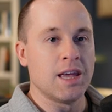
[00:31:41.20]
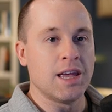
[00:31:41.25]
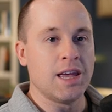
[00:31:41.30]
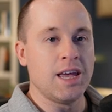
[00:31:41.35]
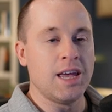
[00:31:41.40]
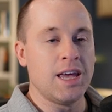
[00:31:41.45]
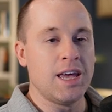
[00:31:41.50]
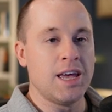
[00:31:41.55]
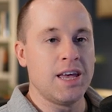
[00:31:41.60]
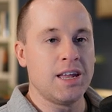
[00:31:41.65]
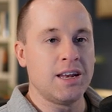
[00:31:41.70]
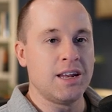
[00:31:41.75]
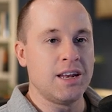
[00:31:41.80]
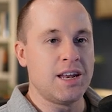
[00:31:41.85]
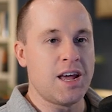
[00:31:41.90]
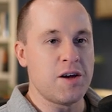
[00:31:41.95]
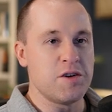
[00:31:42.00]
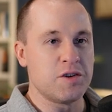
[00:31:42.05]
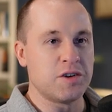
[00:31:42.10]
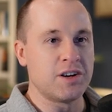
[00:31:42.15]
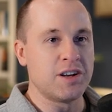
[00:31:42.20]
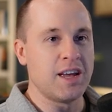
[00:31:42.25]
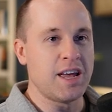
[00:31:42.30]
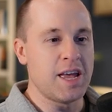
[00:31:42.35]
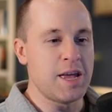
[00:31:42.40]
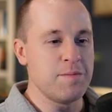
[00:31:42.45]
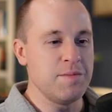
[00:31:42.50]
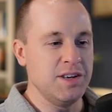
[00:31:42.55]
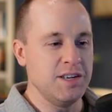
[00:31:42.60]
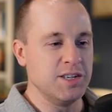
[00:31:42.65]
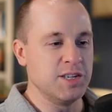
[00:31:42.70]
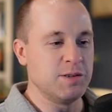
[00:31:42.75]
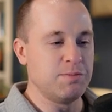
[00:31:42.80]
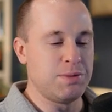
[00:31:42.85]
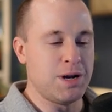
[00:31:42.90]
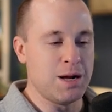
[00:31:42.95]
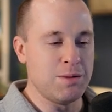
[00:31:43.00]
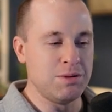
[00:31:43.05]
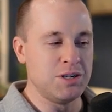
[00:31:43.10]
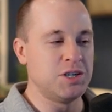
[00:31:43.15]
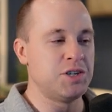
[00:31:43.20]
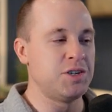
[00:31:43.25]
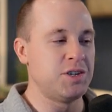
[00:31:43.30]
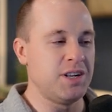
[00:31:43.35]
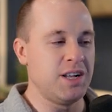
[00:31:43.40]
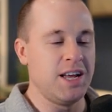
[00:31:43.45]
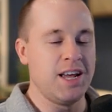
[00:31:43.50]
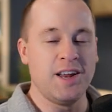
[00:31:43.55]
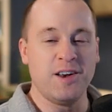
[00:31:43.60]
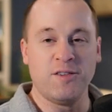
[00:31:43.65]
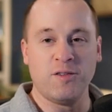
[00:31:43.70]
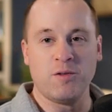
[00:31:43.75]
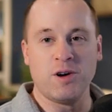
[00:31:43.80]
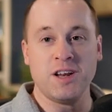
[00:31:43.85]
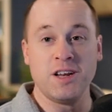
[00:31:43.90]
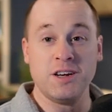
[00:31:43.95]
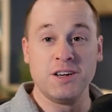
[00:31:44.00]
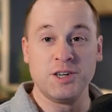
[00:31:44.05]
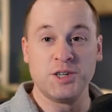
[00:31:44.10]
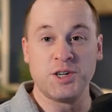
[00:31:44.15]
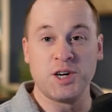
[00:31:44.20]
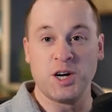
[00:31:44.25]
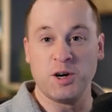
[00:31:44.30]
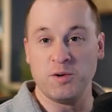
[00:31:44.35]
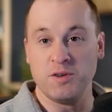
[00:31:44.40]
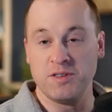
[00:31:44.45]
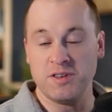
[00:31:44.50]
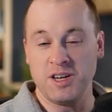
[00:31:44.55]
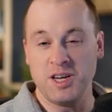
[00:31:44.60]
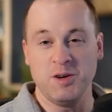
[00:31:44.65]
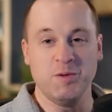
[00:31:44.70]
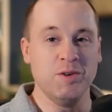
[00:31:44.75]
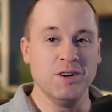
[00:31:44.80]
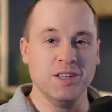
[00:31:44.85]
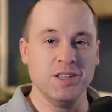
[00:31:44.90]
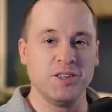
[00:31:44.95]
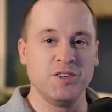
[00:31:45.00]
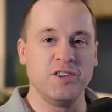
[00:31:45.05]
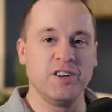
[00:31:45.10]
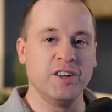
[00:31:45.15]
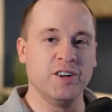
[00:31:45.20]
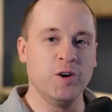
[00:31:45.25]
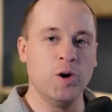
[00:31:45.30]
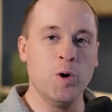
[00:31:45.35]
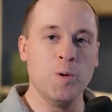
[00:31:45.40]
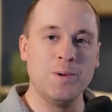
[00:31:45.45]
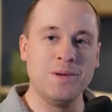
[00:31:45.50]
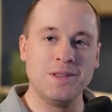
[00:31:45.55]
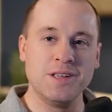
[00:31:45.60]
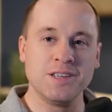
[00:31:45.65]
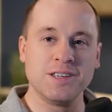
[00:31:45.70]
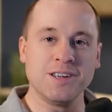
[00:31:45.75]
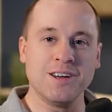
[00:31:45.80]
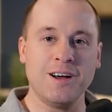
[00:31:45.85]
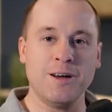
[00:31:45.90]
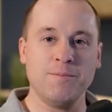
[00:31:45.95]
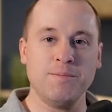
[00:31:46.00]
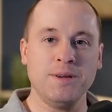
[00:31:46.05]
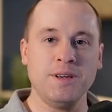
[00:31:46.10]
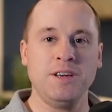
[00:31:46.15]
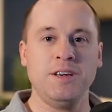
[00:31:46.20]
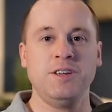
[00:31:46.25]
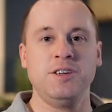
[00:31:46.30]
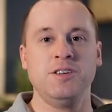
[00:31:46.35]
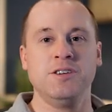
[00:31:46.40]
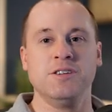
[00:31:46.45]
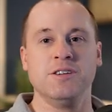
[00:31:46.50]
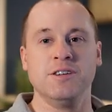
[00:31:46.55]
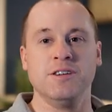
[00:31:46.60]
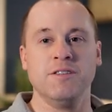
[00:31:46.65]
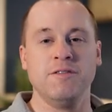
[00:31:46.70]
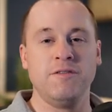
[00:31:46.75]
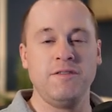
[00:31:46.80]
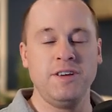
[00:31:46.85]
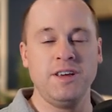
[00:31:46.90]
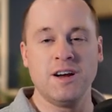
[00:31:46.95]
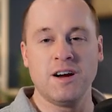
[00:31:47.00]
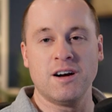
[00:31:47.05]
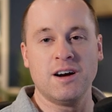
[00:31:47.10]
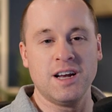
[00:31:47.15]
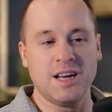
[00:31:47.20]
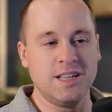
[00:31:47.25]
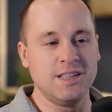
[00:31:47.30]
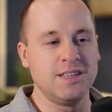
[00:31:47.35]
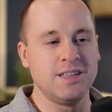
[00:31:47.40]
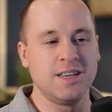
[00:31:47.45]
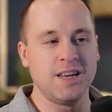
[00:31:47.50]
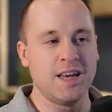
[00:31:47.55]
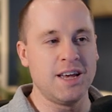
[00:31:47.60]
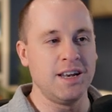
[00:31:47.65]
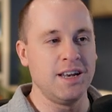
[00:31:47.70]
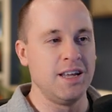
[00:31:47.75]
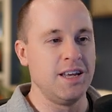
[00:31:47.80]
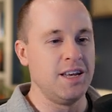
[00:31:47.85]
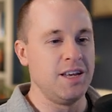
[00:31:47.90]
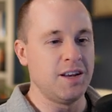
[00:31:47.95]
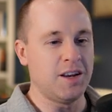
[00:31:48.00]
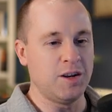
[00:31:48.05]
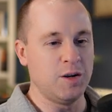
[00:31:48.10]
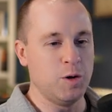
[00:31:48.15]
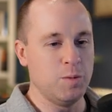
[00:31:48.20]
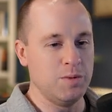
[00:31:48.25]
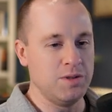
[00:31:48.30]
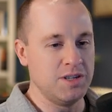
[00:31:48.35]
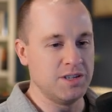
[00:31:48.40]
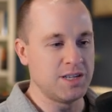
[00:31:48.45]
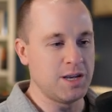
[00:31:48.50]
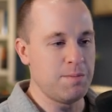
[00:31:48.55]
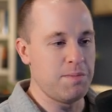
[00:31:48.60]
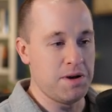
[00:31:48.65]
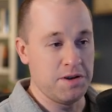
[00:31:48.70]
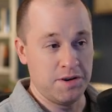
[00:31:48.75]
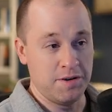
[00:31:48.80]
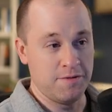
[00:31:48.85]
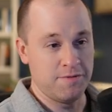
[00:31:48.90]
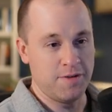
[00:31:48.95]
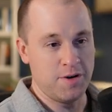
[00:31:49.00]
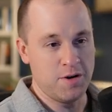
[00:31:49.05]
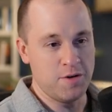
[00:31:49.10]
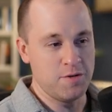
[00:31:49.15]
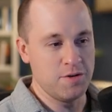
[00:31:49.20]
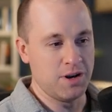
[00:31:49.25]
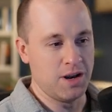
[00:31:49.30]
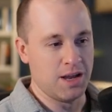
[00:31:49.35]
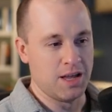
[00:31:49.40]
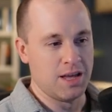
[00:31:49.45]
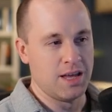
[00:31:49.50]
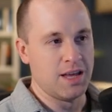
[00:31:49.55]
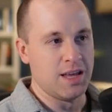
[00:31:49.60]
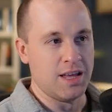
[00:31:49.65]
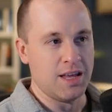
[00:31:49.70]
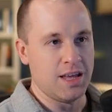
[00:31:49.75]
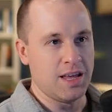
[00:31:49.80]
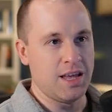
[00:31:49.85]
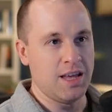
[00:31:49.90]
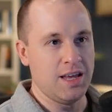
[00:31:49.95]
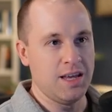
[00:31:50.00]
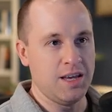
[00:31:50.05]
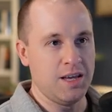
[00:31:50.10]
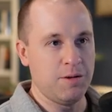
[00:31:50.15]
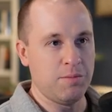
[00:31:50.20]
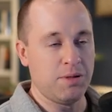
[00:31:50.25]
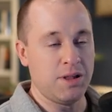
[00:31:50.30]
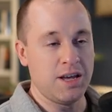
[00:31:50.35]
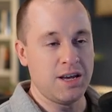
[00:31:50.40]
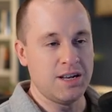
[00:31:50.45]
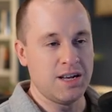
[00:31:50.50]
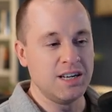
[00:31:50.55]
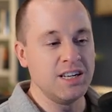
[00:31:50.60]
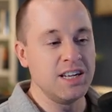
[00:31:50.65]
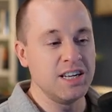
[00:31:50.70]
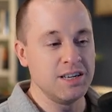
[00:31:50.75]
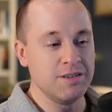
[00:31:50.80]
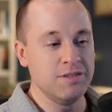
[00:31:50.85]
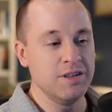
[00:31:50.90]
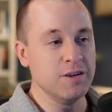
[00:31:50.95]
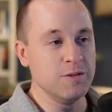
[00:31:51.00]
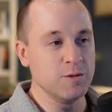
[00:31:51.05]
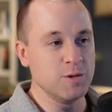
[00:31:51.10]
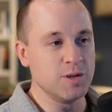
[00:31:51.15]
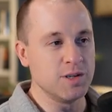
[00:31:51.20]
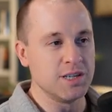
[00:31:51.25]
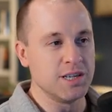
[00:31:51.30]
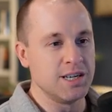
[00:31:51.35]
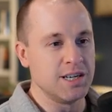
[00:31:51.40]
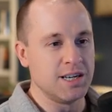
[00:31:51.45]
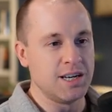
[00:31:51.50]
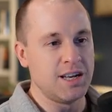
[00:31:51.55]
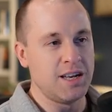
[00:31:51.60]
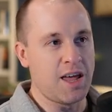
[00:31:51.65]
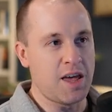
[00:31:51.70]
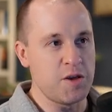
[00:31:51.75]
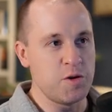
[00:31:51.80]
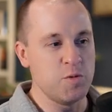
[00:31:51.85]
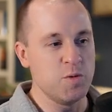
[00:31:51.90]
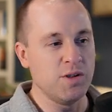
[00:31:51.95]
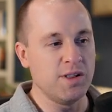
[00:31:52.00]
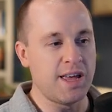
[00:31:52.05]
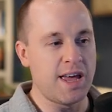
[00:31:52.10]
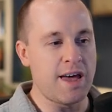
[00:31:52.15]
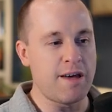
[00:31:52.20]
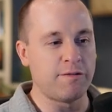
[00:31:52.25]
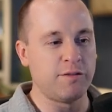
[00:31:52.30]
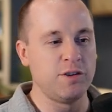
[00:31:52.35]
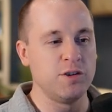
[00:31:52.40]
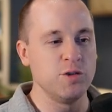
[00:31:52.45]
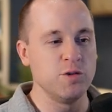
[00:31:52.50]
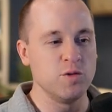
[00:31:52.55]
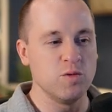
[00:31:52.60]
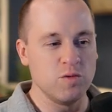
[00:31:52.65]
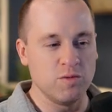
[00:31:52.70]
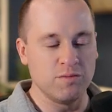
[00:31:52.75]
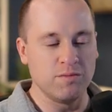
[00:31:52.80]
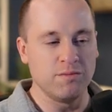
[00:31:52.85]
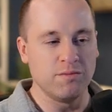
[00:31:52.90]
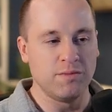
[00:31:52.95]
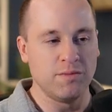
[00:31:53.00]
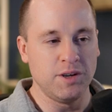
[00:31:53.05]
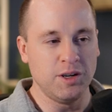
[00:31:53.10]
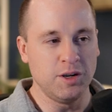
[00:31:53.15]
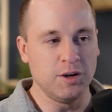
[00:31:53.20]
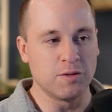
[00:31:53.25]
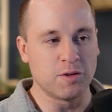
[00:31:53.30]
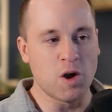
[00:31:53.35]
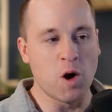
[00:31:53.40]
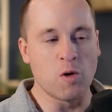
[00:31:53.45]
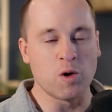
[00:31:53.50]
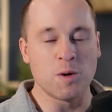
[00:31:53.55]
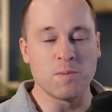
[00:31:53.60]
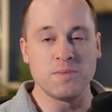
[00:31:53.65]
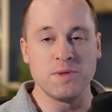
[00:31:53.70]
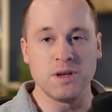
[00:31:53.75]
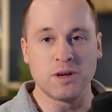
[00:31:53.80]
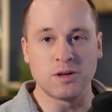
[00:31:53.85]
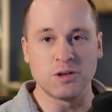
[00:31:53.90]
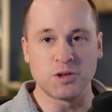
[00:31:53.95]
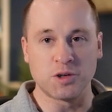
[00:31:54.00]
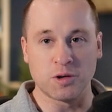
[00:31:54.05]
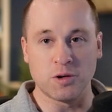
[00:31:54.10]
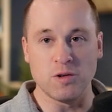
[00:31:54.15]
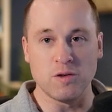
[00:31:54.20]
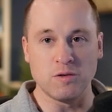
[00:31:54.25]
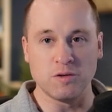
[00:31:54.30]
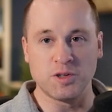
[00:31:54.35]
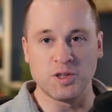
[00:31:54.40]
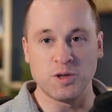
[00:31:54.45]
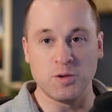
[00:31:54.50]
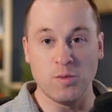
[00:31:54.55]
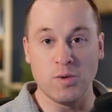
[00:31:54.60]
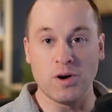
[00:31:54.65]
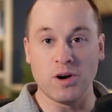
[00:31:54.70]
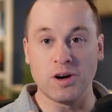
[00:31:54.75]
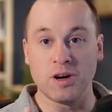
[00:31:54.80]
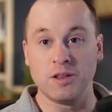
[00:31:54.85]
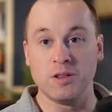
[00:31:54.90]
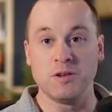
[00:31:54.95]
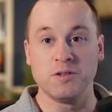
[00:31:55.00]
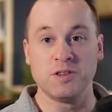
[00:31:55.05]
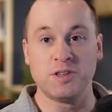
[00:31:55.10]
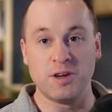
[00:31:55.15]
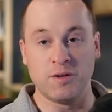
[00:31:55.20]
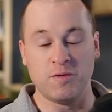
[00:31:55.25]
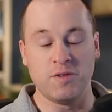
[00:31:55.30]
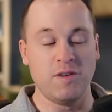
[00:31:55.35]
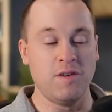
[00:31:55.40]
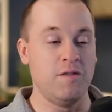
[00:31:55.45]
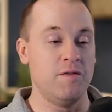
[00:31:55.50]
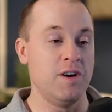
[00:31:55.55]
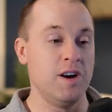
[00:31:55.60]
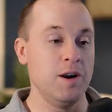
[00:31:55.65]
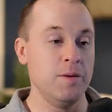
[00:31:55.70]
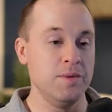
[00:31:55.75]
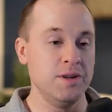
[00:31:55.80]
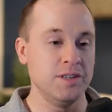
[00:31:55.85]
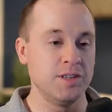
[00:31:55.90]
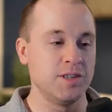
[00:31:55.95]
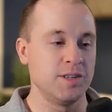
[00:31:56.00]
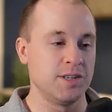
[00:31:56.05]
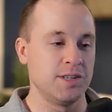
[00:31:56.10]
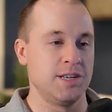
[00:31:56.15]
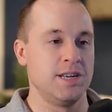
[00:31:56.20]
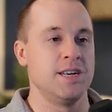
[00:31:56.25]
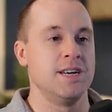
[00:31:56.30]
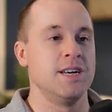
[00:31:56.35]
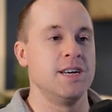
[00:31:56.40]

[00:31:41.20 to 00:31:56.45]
And now your game is published and ready to share with anyone. So you can open this up in your VR headset. You can open this up on your phone and play it on any of those. Now you will have to, code up the controls to work in those different environments.